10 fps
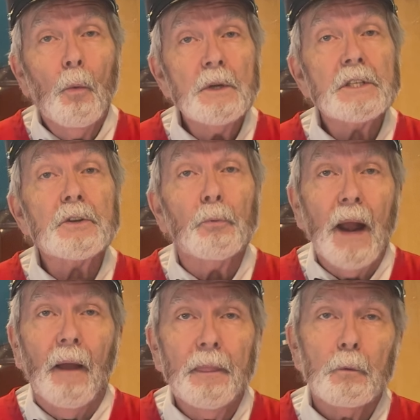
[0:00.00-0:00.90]
which is a
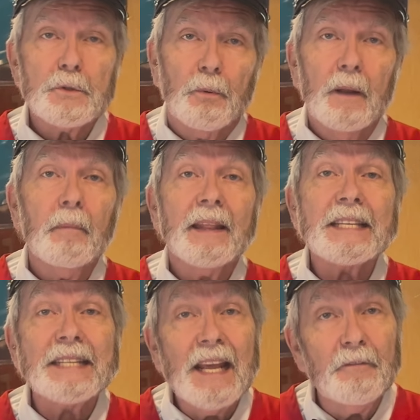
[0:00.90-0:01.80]
route that was run by the
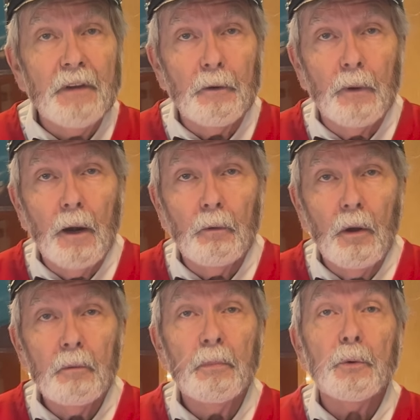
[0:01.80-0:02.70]
Santa Fe
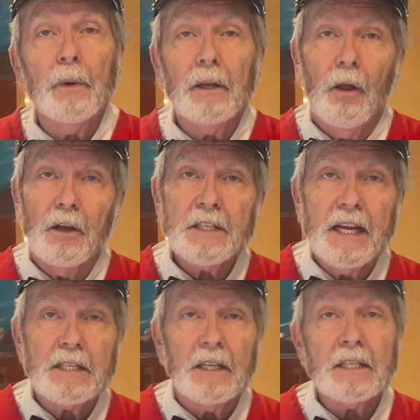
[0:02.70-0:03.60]
Railroad between Los
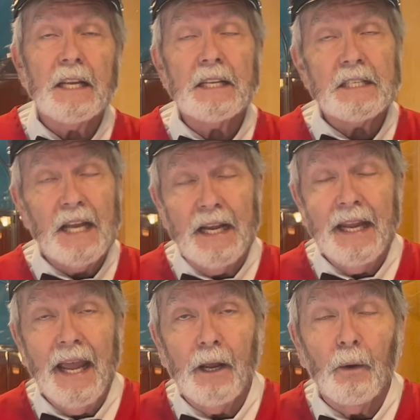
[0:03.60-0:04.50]
Angeles and San
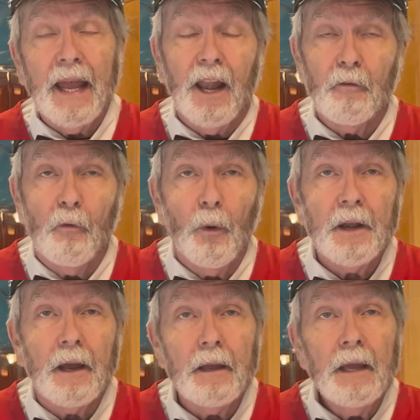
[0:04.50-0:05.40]
Diego,
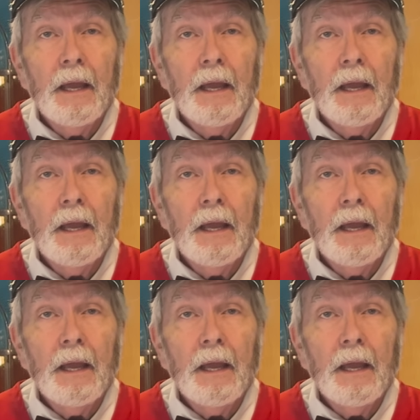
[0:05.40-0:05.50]
California.